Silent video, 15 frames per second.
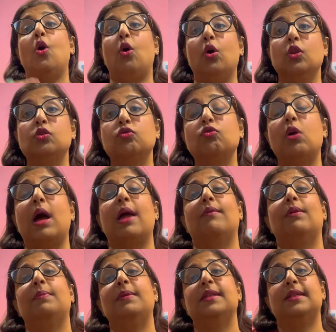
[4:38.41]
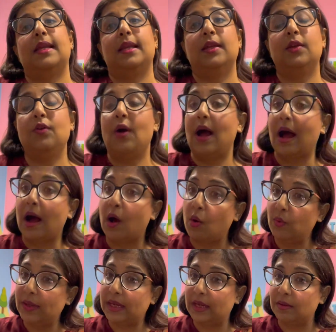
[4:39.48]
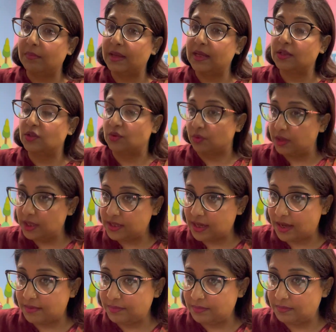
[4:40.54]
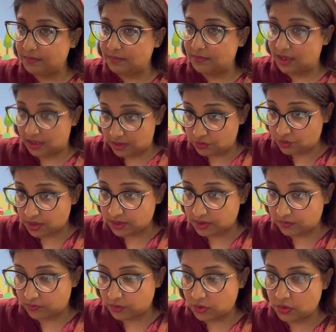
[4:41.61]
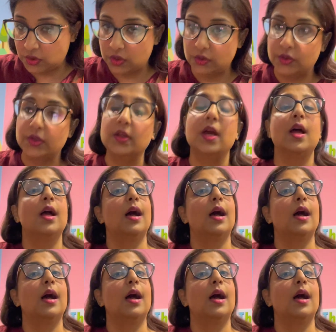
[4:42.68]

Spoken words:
Also, I will be telling you how we can make story time interesting for the children,